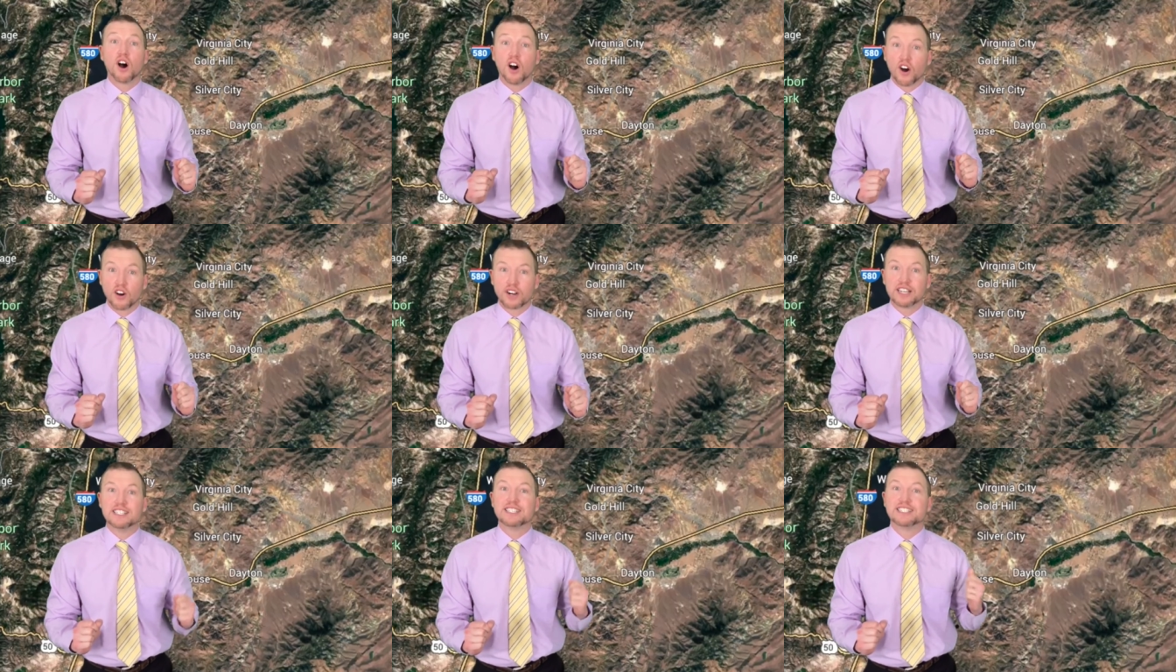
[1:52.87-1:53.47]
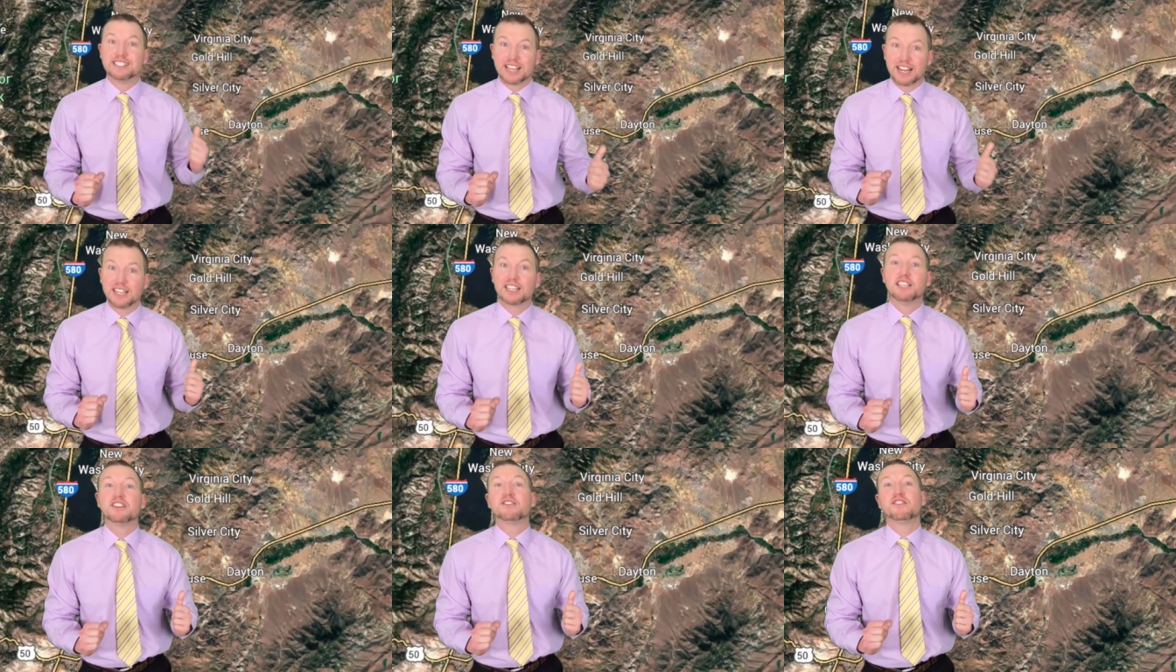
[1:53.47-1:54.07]
are in
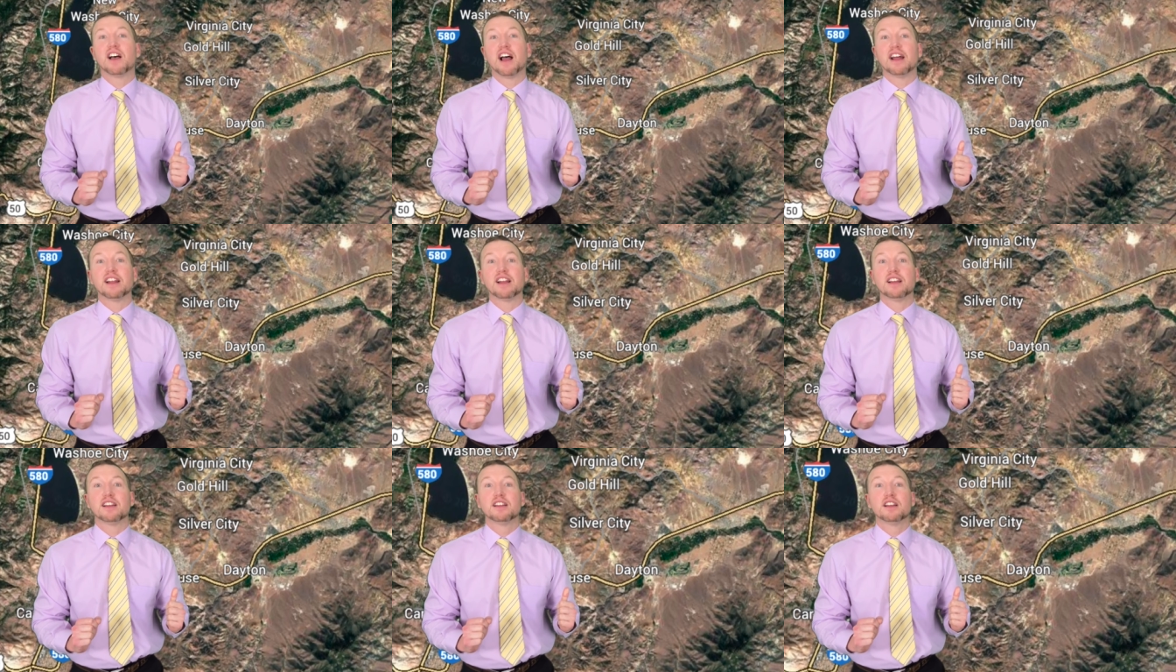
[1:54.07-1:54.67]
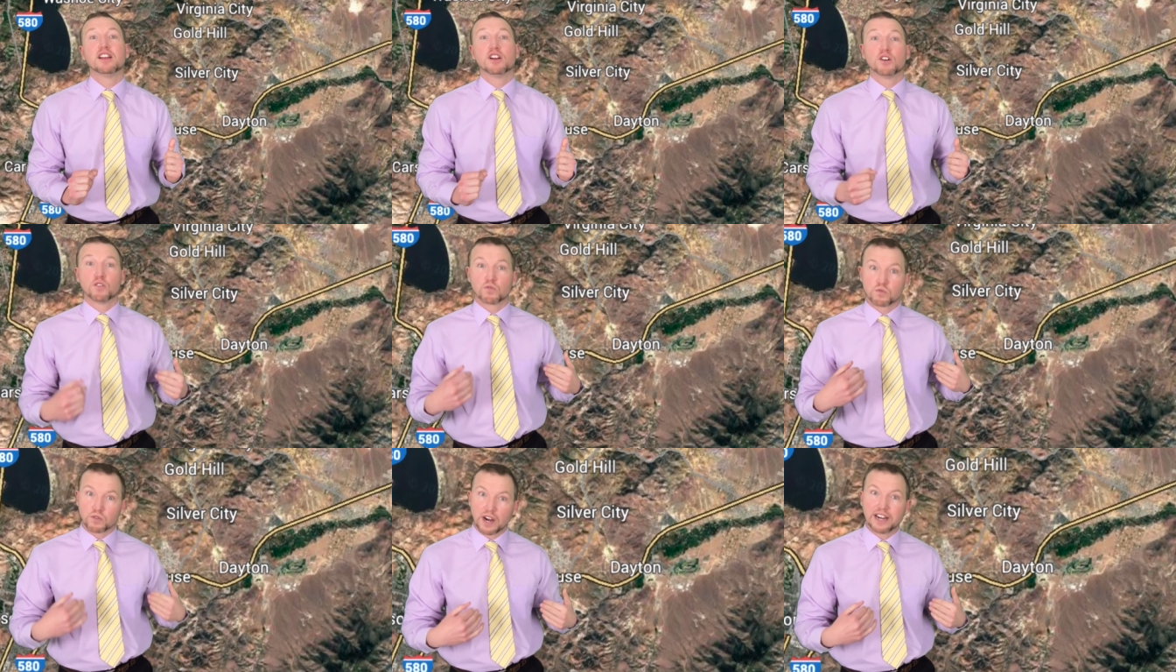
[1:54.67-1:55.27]
Dayton, Nevada,
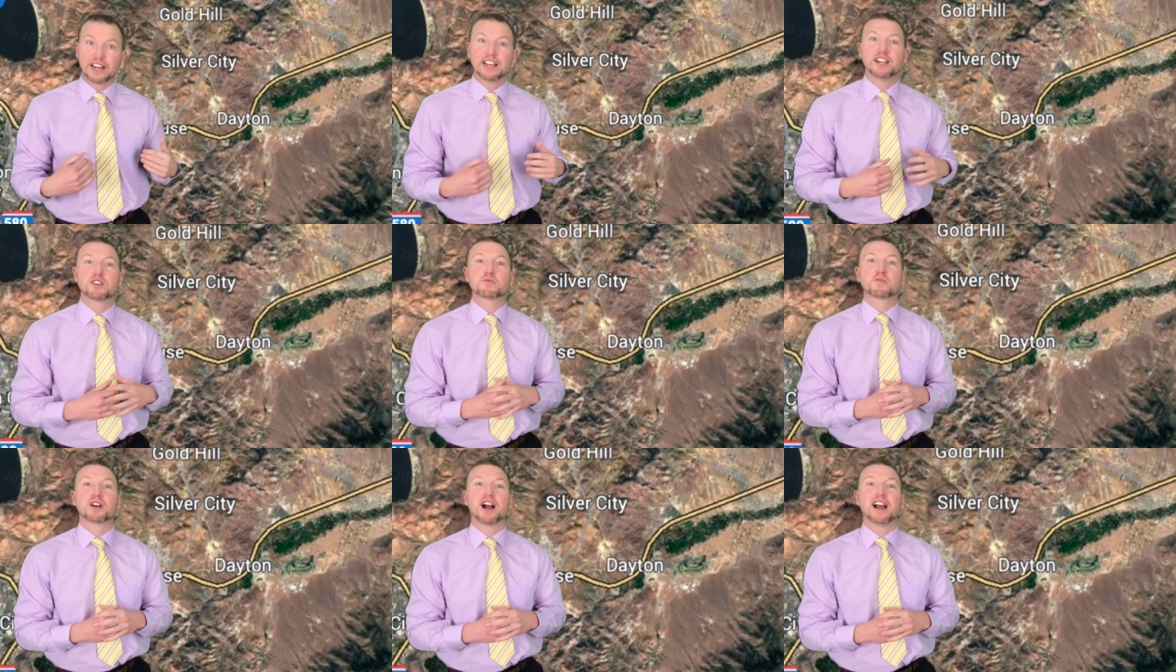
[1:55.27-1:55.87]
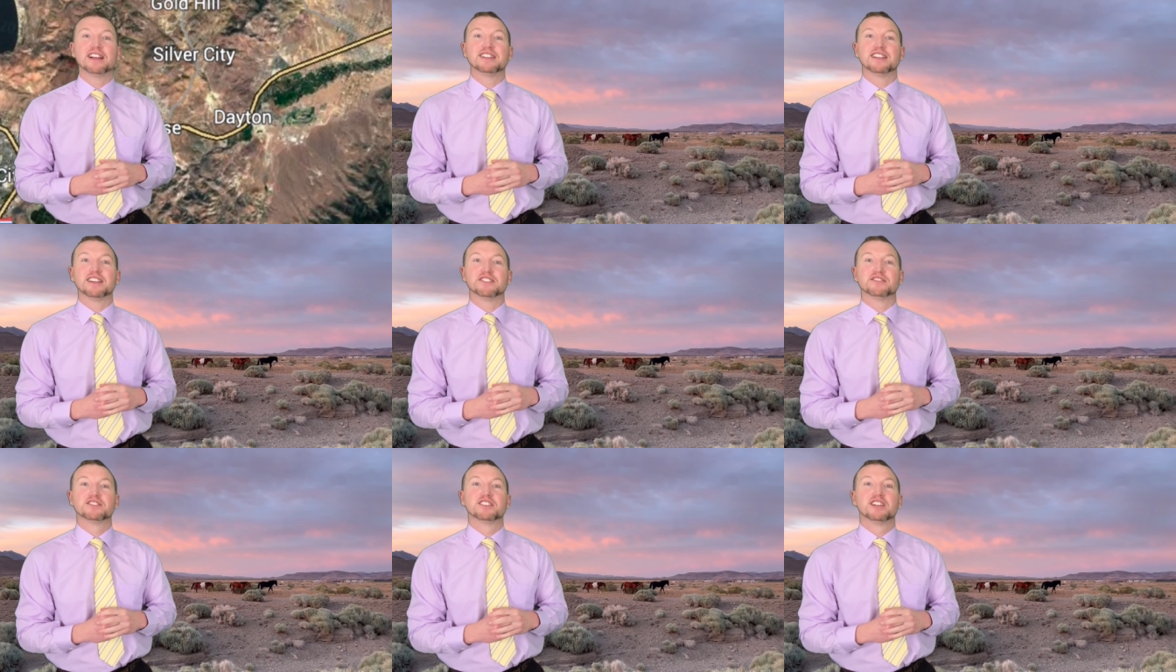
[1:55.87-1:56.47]
right here where I
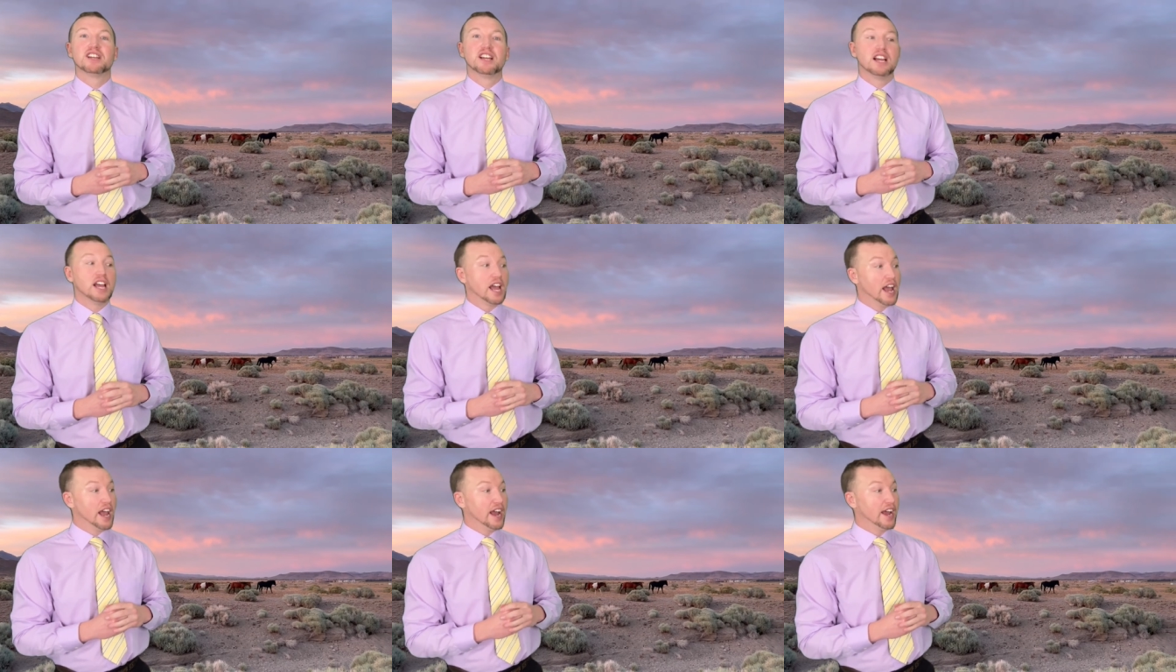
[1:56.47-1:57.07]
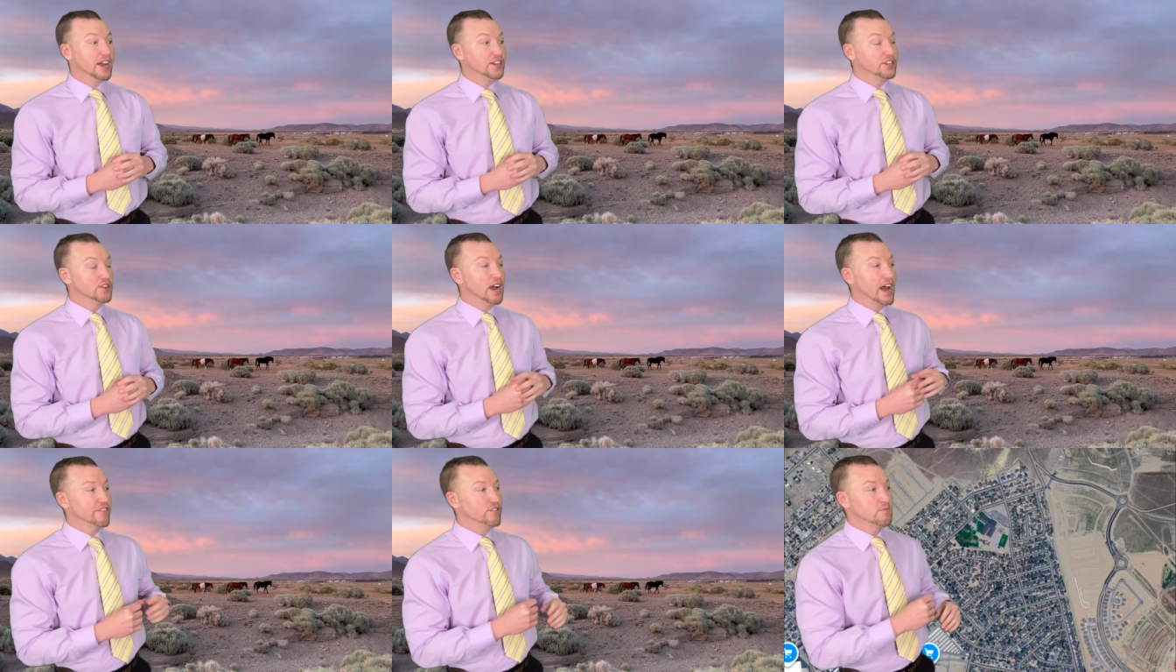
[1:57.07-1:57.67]
live. And you
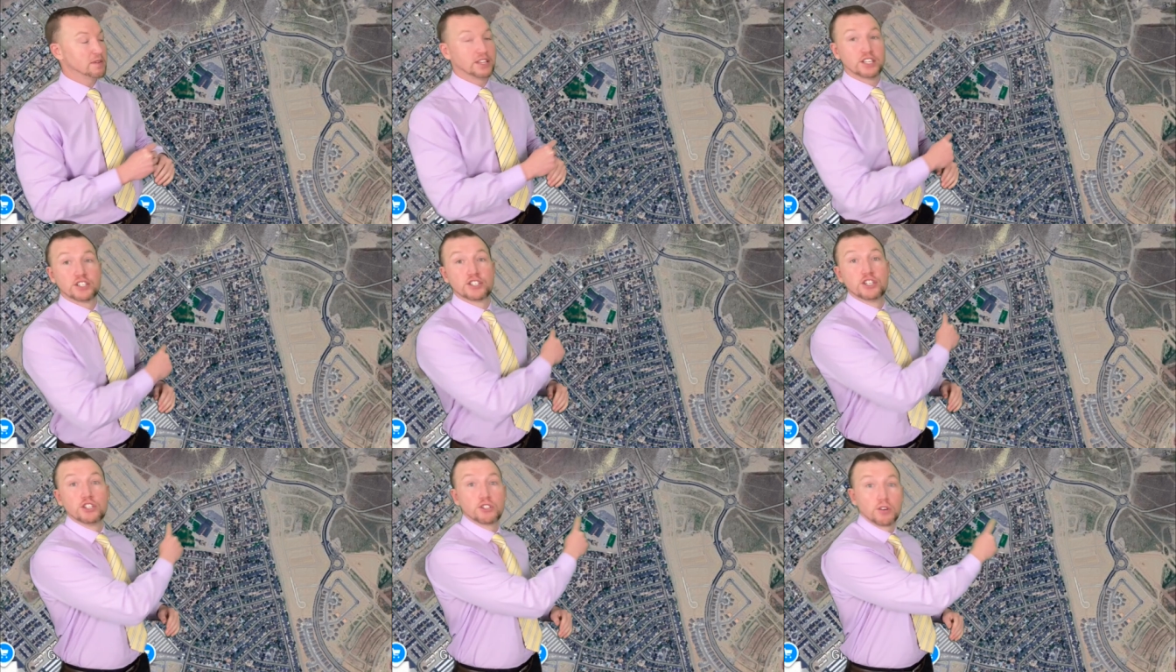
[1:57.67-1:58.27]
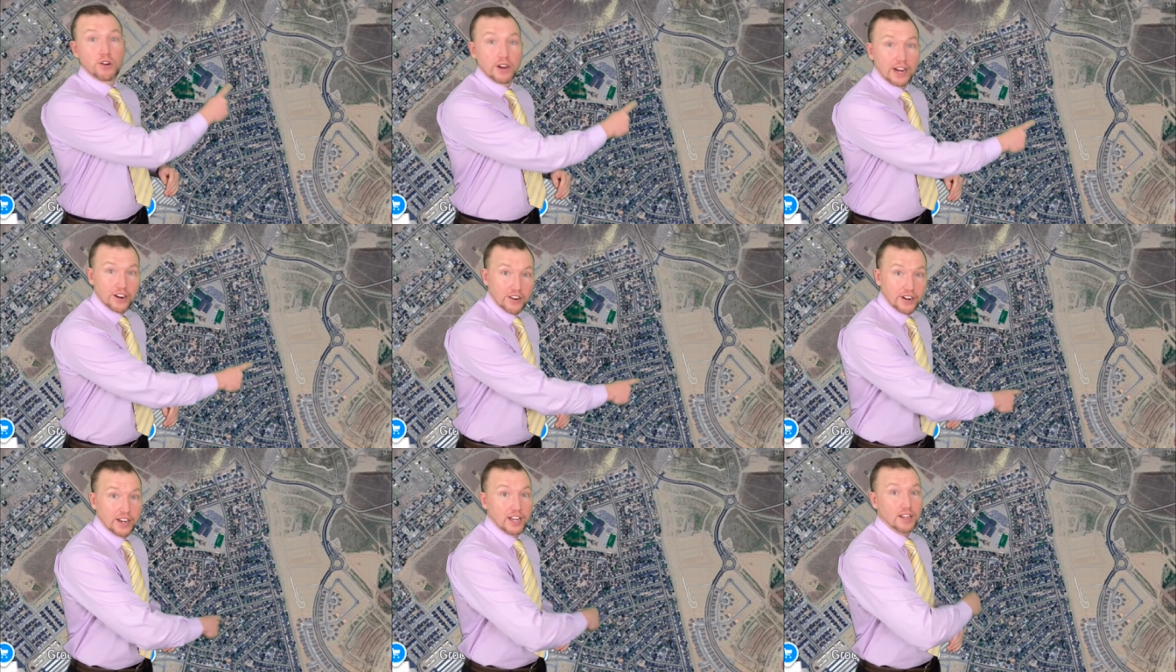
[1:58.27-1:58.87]
have them in the Sutro
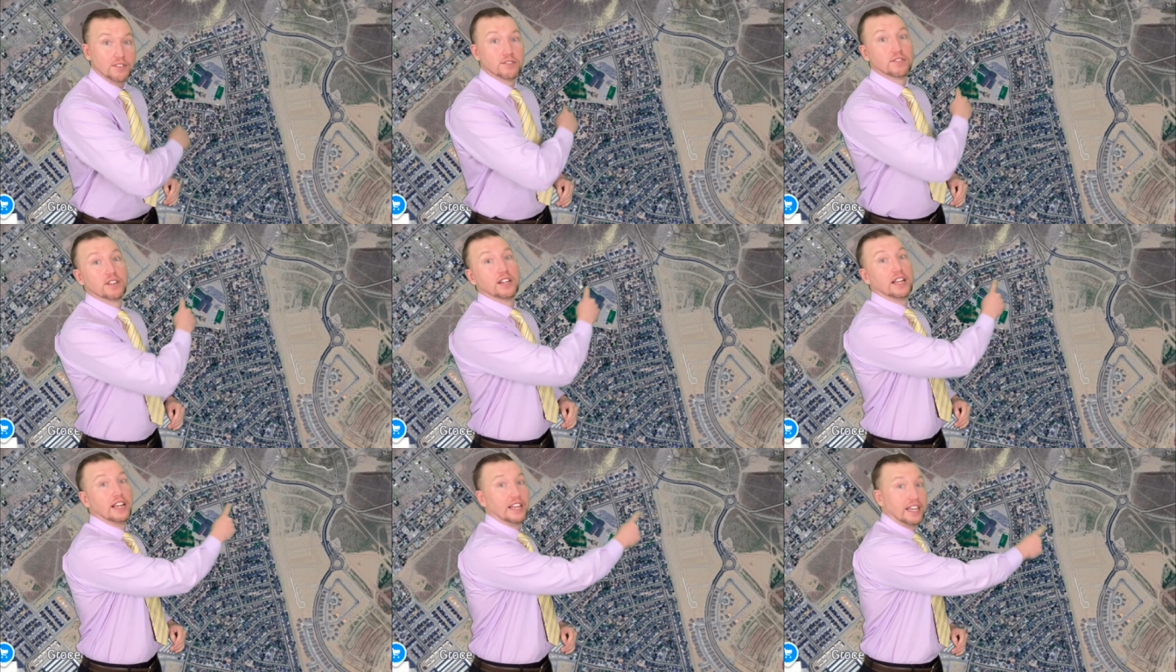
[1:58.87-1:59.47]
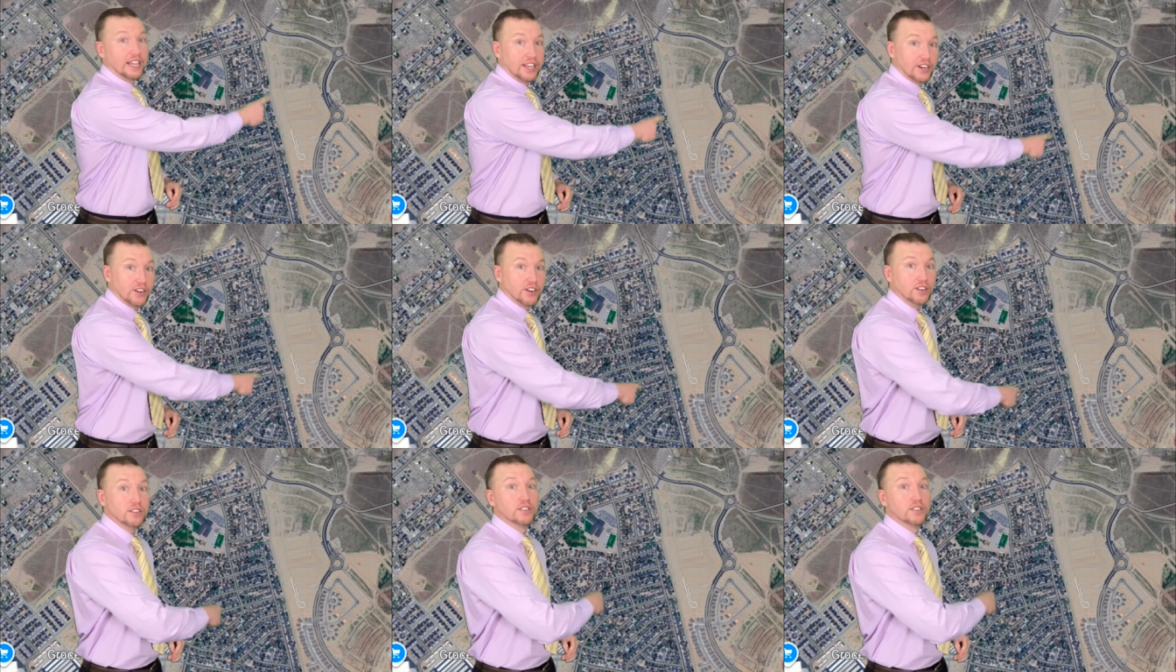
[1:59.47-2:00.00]
area here,